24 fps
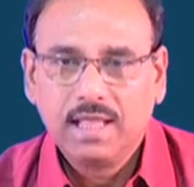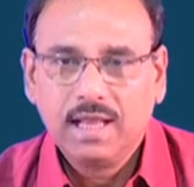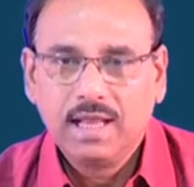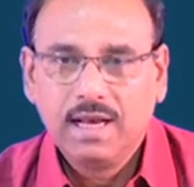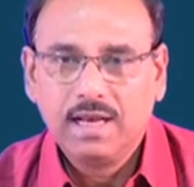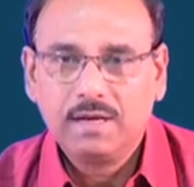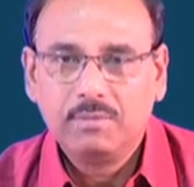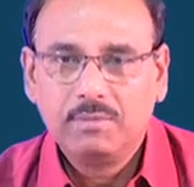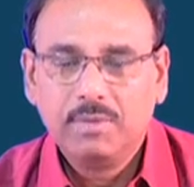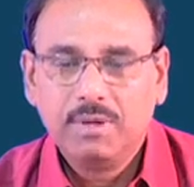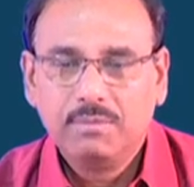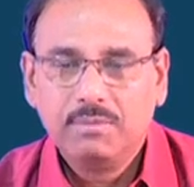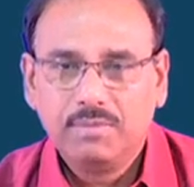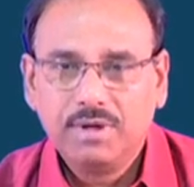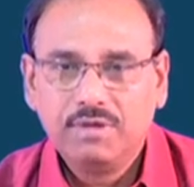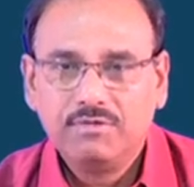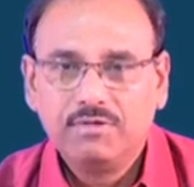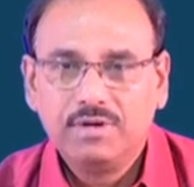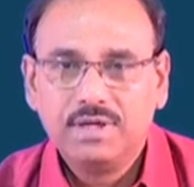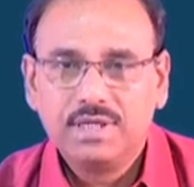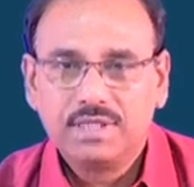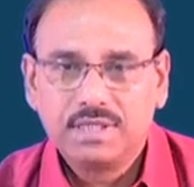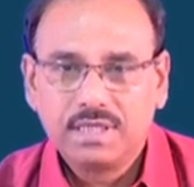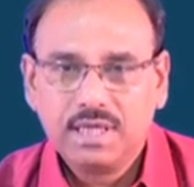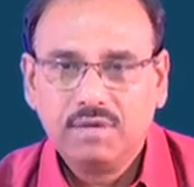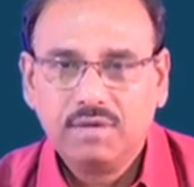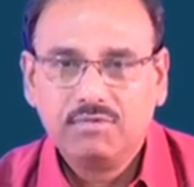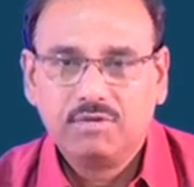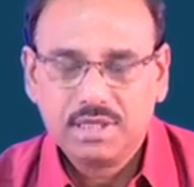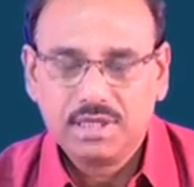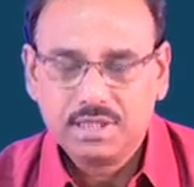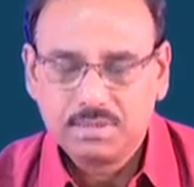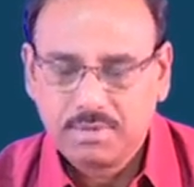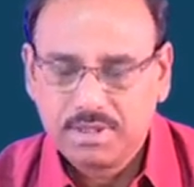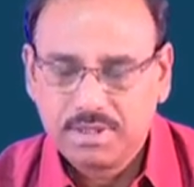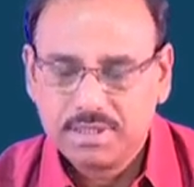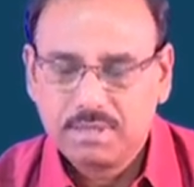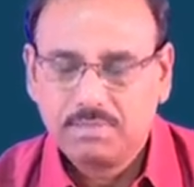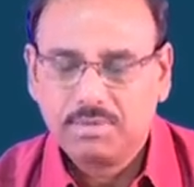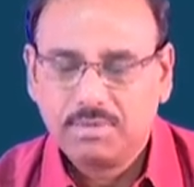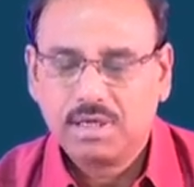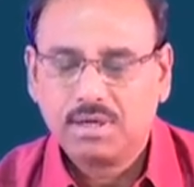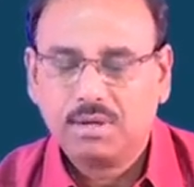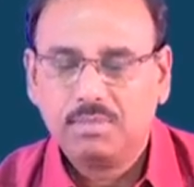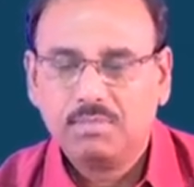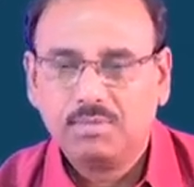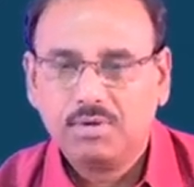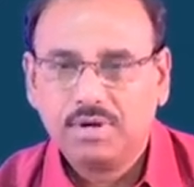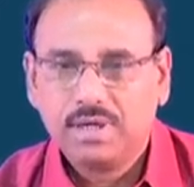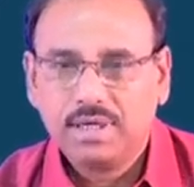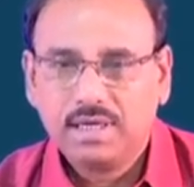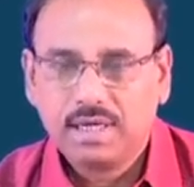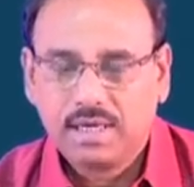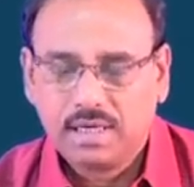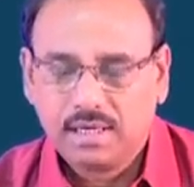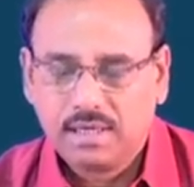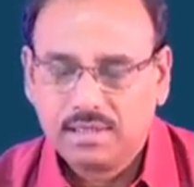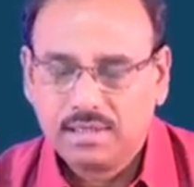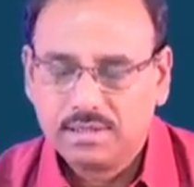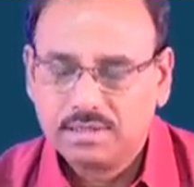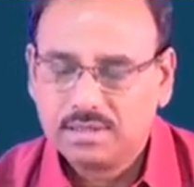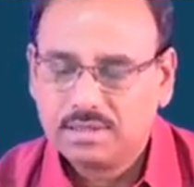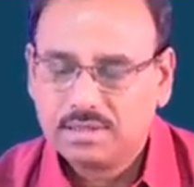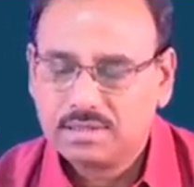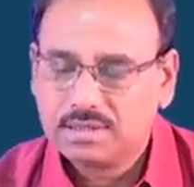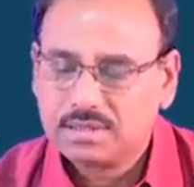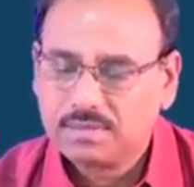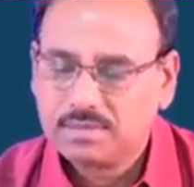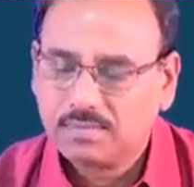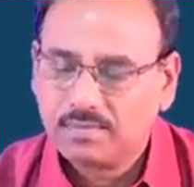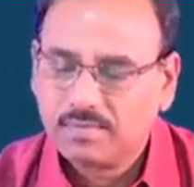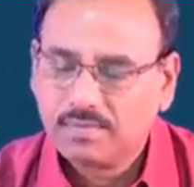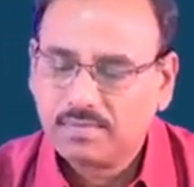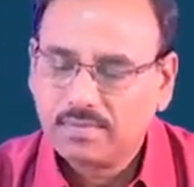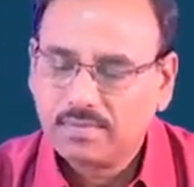let me briefly say what is principal component analysis.